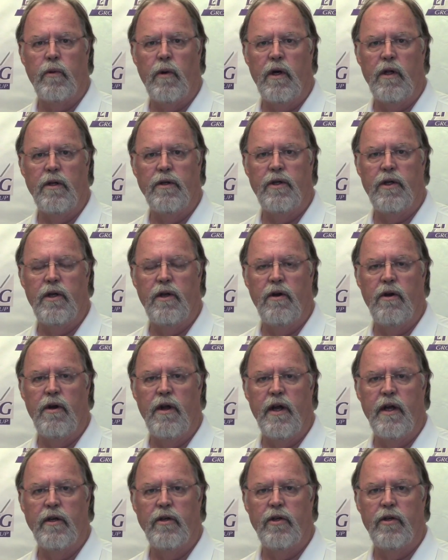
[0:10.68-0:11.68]
well as the
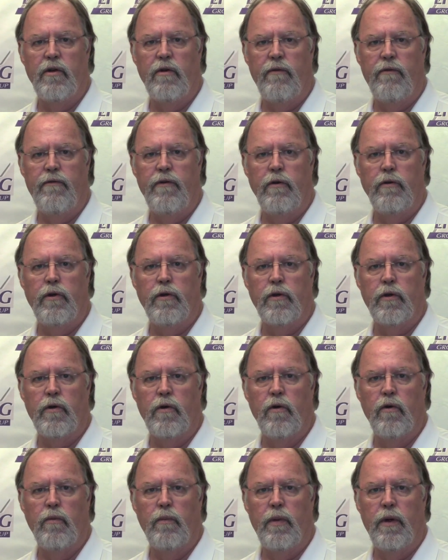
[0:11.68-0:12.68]
International Futures
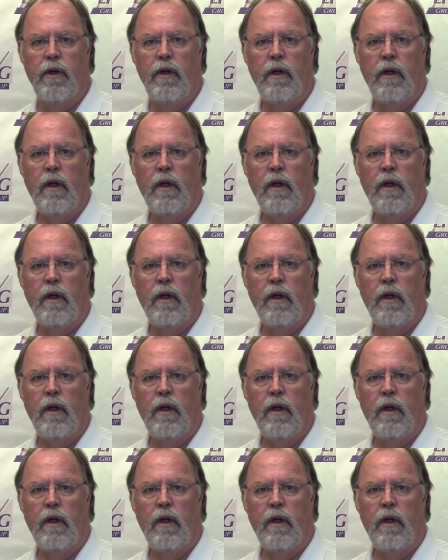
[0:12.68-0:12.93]
Group.